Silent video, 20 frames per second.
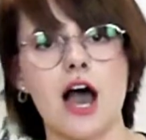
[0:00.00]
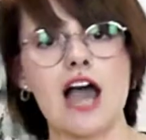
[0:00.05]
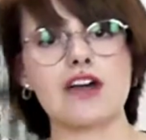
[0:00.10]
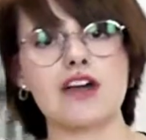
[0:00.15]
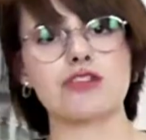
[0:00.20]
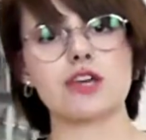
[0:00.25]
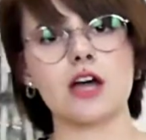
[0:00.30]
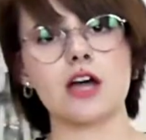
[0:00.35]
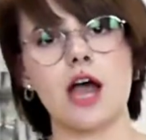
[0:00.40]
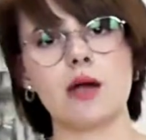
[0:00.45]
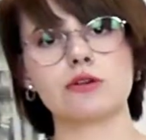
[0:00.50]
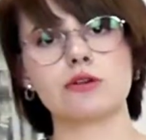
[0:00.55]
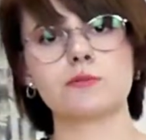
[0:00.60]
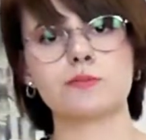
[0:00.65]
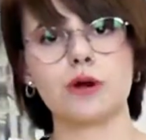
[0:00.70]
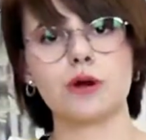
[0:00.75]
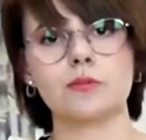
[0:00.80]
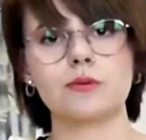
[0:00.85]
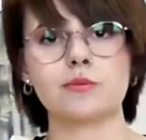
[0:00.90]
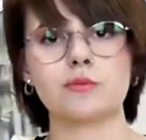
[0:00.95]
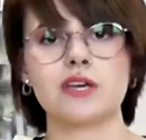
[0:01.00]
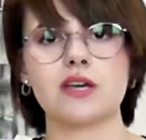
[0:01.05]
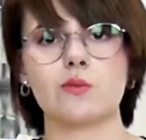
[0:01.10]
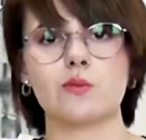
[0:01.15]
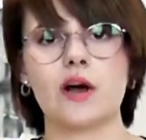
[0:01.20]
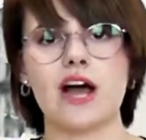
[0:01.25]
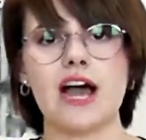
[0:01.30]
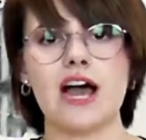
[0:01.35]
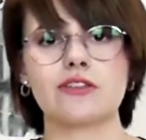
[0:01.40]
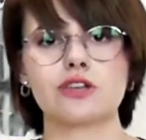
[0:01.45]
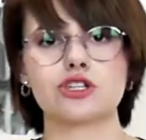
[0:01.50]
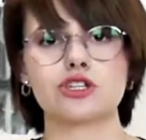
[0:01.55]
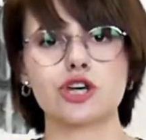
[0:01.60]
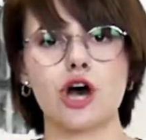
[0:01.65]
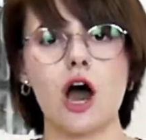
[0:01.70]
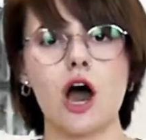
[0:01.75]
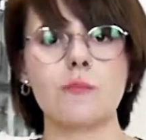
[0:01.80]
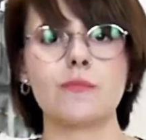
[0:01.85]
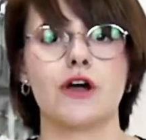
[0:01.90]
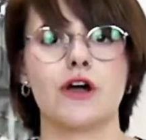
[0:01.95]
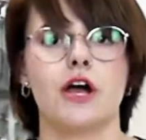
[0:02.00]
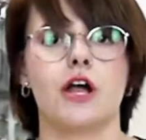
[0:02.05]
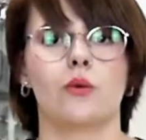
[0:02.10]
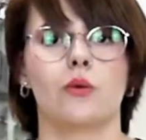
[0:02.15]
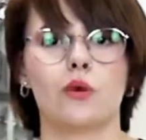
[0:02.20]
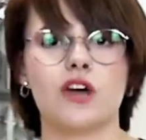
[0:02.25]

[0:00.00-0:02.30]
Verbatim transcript: I think I would probably wear the top